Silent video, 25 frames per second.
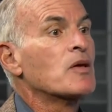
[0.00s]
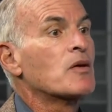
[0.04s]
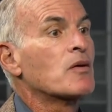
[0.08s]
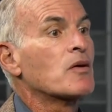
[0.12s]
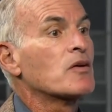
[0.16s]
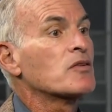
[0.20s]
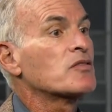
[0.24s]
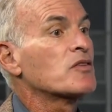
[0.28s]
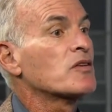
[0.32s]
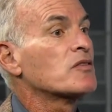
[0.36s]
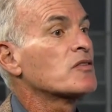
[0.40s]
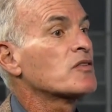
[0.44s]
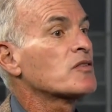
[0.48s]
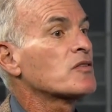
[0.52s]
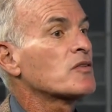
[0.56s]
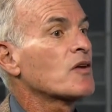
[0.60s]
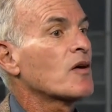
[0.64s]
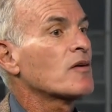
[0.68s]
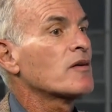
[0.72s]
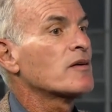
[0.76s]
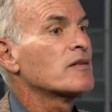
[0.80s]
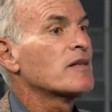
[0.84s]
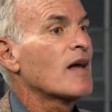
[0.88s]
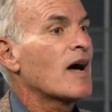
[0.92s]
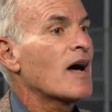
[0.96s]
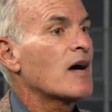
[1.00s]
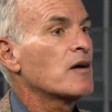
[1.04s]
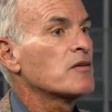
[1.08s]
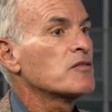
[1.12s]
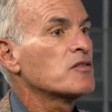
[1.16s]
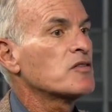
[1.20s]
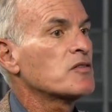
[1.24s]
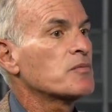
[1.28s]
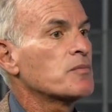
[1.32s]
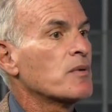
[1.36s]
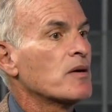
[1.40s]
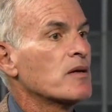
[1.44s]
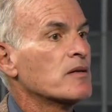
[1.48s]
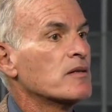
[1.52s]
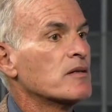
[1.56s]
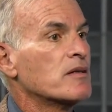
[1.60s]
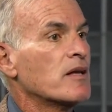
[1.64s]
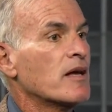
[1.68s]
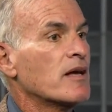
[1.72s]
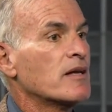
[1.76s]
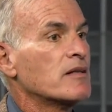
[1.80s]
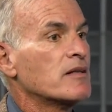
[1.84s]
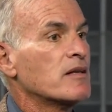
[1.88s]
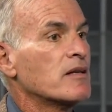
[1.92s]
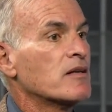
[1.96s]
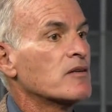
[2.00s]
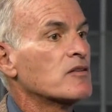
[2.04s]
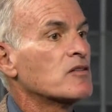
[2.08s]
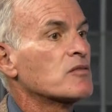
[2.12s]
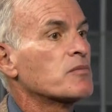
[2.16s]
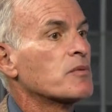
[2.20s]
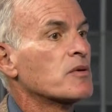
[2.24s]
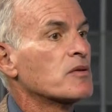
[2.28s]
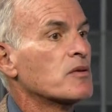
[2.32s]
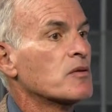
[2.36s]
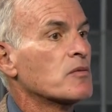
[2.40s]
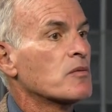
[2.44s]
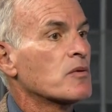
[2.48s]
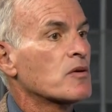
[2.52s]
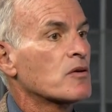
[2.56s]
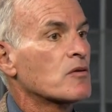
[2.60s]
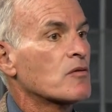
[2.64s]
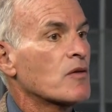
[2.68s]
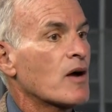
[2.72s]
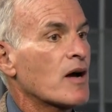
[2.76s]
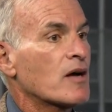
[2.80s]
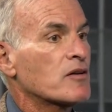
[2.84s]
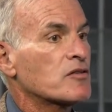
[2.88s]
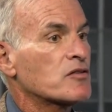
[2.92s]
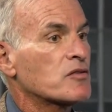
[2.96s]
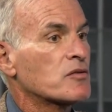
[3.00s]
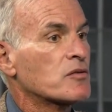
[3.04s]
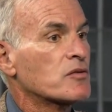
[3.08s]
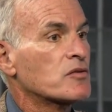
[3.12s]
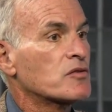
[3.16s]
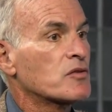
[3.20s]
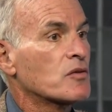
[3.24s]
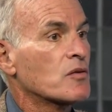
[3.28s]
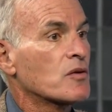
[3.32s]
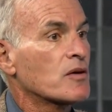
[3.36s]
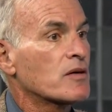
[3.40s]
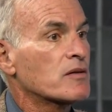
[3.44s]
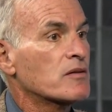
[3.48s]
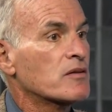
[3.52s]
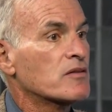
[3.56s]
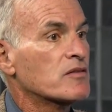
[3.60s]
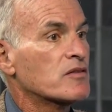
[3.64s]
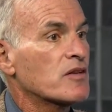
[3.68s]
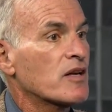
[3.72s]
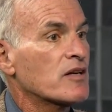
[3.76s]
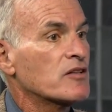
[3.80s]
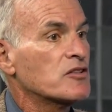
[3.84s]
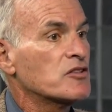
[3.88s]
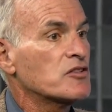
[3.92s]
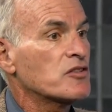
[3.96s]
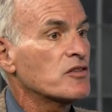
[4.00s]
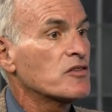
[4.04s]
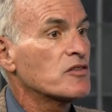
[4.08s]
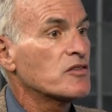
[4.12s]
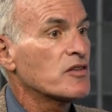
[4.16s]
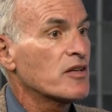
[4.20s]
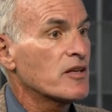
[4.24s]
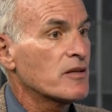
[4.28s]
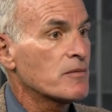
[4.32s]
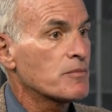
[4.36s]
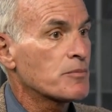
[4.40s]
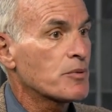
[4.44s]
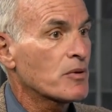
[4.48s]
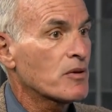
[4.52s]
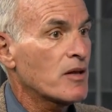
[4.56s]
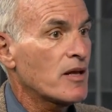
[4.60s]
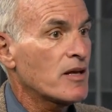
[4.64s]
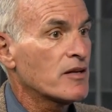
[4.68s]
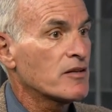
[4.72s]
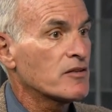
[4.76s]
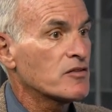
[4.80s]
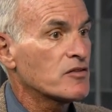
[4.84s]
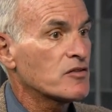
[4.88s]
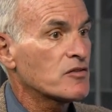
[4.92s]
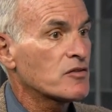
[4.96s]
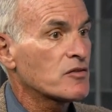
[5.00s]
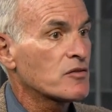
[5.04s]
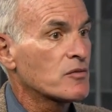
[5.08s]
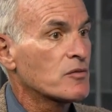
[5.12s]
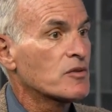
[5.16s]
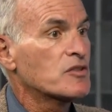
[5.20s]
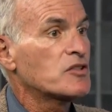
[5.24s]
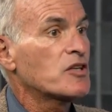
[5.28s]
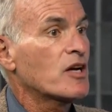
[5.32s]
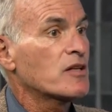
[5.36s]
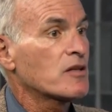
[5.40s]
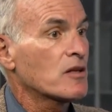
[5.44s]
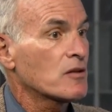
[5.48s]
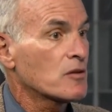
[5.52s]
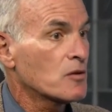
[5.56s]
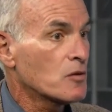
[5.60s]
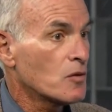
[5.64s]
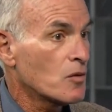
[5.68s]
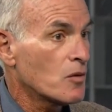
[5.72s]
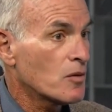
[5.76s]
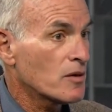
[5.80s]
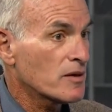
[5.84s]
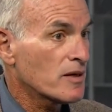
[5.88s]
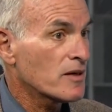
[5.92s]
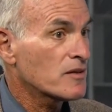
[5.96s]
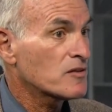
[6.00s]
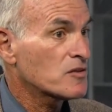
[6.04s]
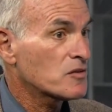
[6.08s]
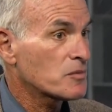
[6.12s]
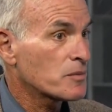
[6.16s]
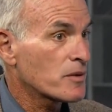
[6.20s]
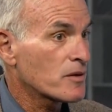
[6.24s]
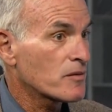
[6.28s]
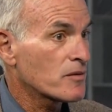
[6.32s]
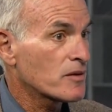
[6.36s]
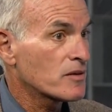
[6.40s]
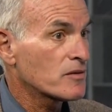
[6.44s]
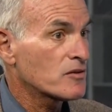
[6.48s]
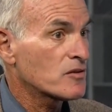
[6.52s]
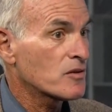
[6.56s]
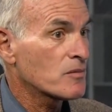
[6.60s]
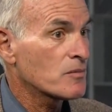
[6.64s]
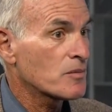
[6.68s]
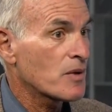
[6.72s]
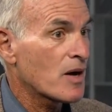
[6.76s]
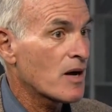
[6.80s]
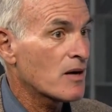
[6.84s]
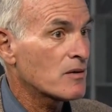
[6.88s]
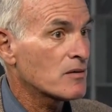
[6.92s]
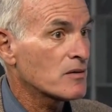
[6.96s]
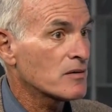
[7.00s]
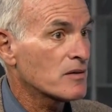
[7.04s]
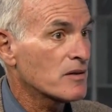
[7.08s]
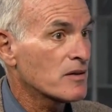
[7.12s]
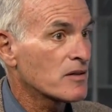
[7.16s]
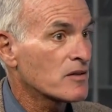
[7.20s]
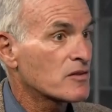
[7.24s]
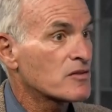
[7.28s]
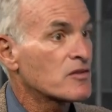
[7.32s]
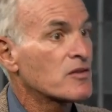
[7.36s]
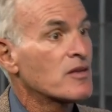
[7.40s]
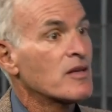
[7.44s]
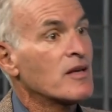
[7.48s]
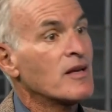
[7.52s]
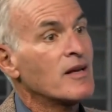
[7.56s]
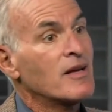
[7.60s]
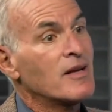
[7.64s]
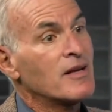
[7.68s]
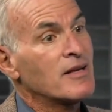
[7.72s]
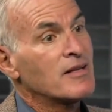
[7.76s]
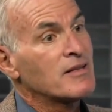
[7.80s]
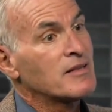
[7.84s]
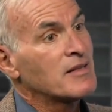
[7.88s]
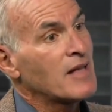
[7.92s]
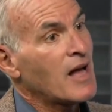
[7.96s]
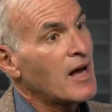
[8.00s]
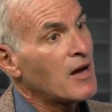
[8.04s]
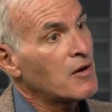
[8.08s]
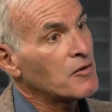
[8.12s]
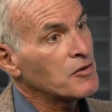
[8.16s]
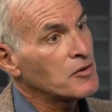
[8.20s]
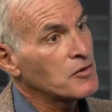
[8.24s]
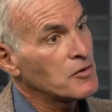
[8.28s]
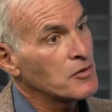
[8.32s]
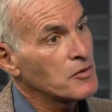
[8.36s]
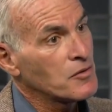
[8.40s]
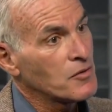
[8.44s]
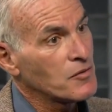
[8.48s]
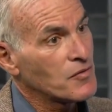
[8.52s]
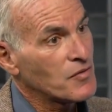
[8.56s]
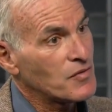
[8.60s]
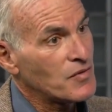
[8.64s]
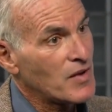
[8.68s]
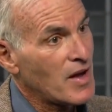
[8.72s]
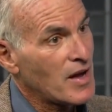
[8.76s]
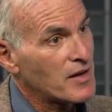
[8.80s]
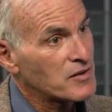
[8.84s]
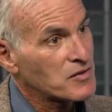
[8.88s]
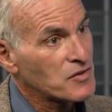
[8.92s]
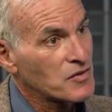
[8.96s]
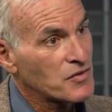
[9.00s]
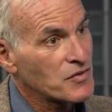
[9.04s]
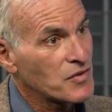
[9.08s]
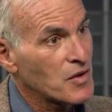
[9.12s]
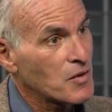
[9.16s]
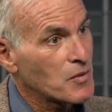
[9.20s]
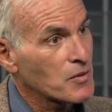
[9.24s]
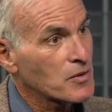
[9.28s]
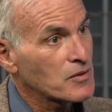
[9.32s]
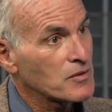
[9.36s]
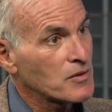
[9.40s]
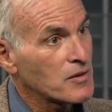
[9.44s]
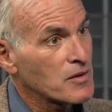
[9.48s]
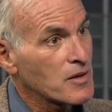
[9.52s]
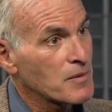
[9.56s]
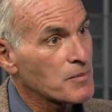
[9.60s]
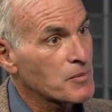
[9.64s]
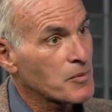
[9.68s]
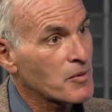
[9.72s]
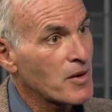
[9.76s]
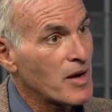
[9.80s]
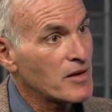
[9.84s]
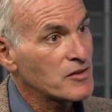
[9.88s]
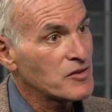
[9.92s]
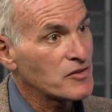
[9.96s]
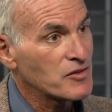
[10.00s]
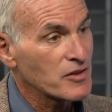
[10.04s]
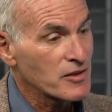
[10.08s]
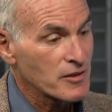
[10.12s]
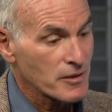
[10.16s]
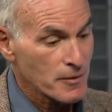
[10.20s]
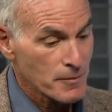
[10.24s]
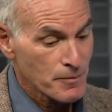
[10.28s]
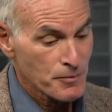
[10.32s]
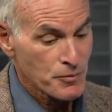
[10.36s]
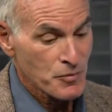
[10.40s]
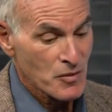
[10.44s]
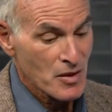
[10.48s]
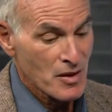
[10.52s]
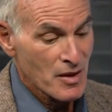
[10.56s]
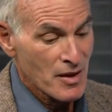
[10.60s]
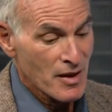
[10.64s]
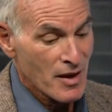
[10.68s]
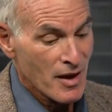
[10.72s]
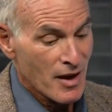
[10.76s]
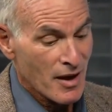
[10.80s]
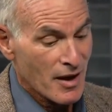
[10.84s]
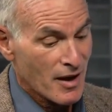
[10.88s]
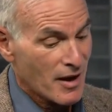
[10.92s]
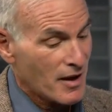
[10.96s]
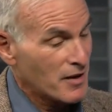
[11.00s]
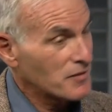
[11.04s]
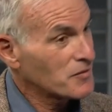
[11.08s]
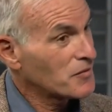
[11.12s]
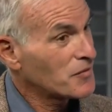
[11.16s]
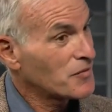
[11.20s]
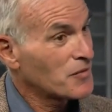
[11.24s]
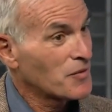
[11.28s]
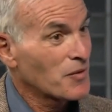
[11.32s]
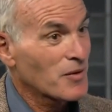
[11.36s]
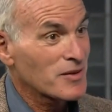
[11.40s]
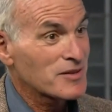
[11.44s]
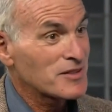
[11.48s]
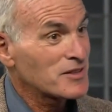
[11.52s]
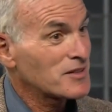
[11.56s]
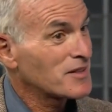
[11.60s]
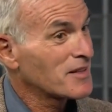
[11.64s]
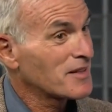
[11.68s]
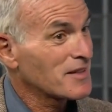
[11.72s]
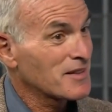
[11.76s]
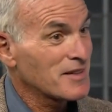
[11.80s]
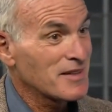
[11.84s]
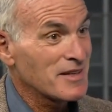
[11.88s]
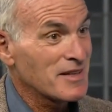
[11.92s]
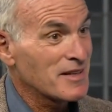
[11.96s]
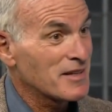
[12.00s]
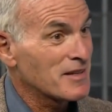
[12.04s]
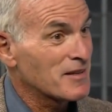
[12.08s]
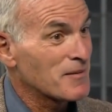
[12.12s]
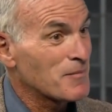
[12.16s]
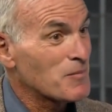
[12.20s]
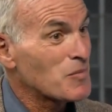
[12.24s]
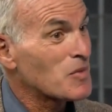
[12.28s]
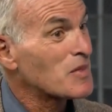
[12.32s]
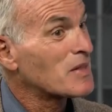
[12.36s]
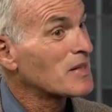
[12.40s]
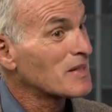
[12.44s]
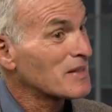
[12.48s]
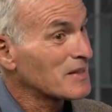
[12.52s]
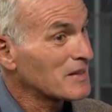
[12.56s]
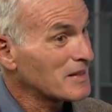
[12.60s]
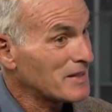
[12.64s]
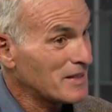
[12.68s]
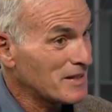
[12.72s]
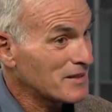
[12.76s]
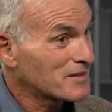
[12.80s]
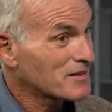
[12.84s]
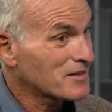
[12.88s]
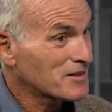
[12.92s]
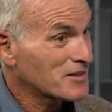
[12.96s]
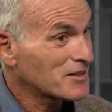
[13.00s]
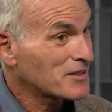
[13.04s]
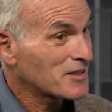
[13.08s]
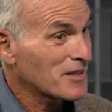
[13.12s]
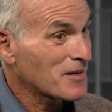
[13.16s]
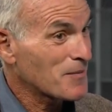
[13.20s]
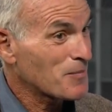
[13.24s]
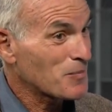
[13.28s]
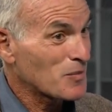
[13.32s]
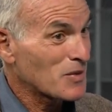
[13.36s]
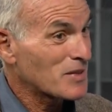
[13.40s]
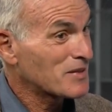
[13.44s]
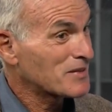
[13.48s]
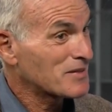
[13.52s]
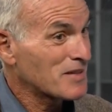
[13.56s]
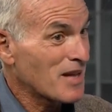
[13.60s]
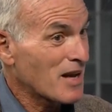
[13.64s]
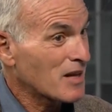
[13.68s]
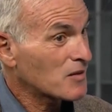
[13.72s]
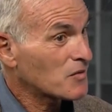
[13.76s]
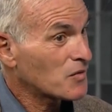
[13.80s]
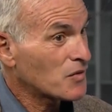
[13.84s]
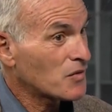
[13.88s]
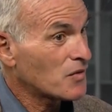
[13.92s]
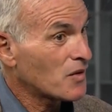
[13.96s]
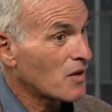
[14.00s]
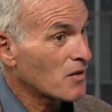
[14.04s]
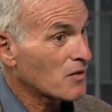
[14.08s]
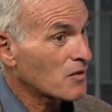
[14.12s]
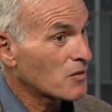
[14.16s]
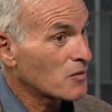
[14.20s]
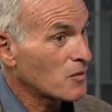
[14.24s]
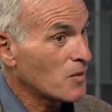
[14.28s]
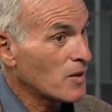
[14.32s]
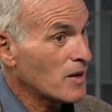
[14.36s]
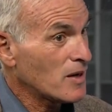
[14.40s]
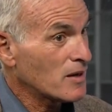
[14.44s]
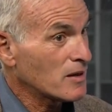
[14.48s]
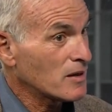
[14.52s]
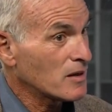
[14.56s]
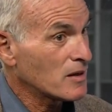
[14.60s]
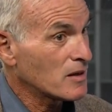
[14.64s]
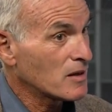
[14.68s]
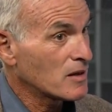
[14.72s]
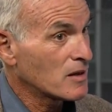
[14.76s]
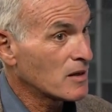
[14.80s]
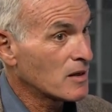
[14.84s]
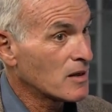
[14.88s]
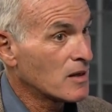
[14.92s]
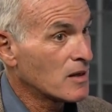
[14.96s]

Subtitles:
because it started out spontaneous, but there were grassroots organizations in place which had a long experience in politics. Now you fast forward to the present. Unfortunately, the leadership is not far away.